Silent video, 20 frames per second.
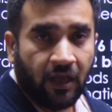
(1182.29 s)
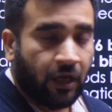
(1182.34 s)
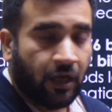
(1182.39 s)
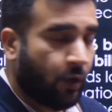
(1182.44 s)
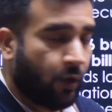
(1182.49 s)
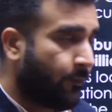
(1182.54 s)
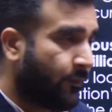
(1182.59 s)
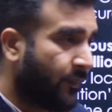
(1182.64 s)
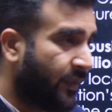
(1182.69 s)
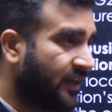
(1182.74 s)
Now,
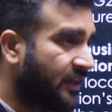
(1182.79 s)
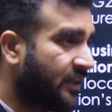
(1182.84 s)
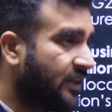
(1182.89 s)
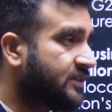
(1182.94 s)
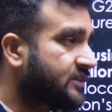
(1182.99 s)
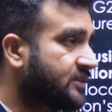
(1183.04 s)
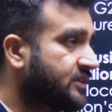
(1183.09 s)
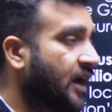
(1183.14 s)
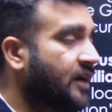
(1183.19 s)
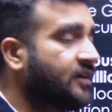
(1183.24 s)
many
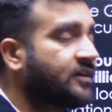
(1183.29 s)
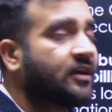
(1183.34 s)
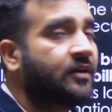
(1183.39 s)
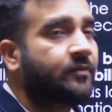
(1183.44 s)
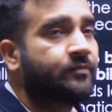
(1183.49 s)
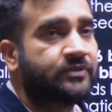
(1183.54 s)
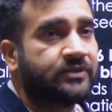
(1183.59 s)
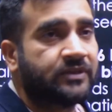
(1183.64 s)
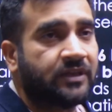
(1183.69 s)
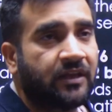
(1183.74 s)

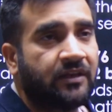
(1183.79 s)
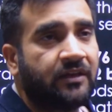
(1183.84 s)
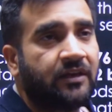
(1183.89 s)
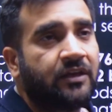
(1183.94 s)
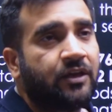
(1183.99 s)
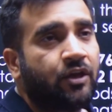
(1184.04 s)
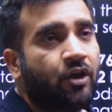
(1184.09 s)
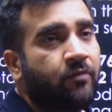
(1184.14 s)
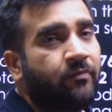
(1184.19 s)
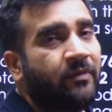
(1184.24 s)
startups in
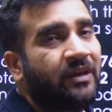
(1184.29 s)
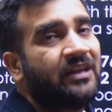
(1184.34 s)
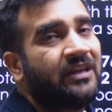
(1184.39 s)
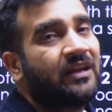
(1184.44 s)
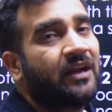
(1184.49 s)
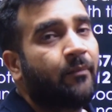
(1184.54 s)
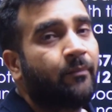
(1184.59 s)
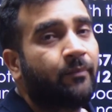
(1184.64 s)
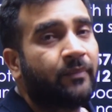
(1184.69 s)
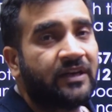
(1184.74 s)
India or many
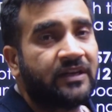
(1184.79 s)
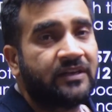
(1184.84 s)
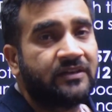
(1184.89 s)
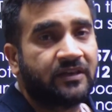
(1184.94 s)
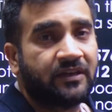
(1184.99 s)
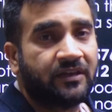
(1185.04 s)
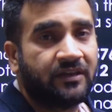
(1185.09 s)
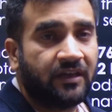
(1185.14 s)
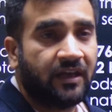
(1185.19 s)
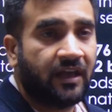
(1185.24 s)
companies
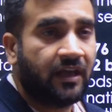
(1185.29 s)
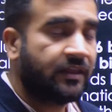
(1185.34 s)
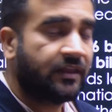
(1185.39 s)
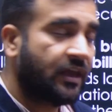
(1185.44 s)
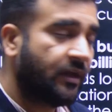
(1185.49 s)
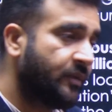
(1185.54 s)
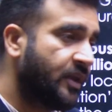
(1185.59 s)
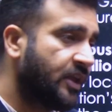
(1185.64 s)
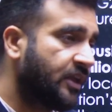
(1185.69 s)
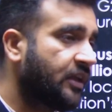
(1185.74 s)
in India, they are
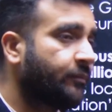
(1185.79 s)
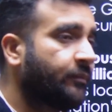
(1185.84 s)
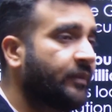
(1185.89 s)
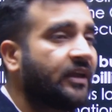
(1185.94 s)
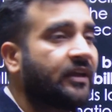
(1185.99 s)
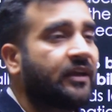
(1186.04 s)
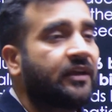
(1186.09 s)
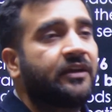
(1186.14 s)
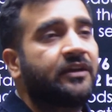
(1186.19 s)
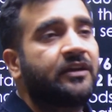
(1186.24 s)
making
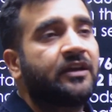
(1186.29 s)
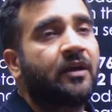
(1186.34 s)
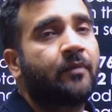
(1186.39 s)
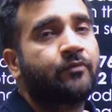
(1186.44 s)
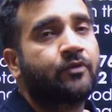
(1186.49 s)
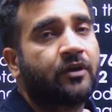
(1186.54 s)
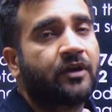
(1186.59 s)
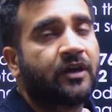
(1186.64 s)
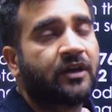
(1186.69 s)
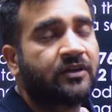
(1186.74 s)
Make in India
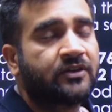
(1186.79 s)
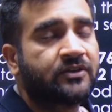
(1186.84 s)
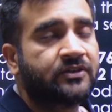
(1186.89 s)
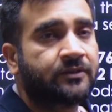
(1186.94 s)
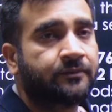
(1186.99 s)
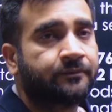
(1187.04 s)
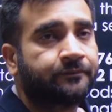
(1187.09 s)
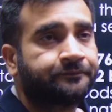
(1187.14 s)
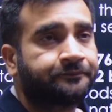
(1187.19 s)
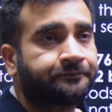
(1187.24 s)
products,